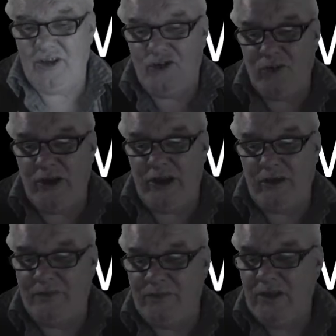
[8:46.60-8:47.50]

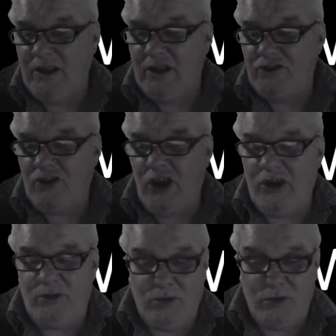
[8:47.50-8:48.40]
well.
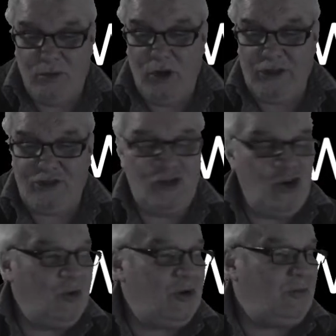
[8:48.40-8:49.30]
So what's
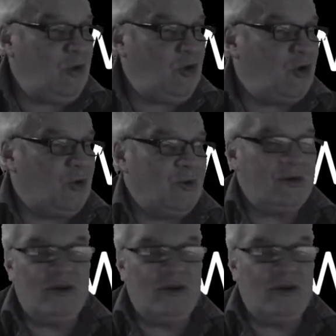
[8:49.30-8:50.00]
new in Moodle?